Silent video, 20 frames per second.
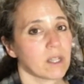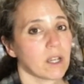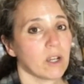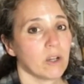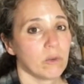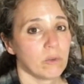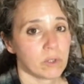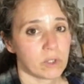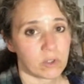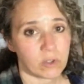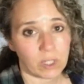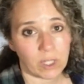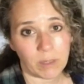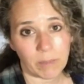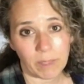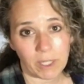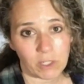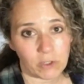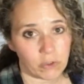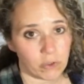I always try to
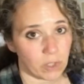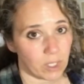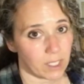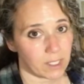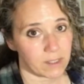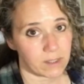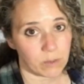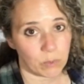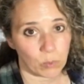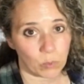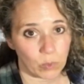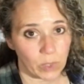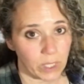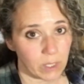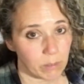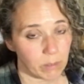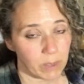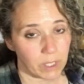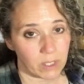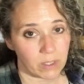make sure to get some
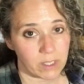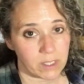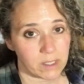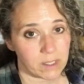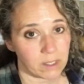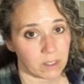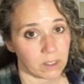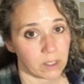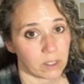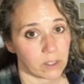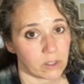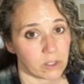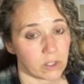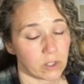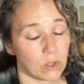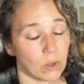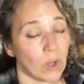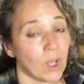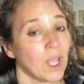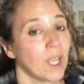red berries in there
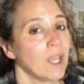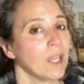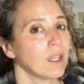too.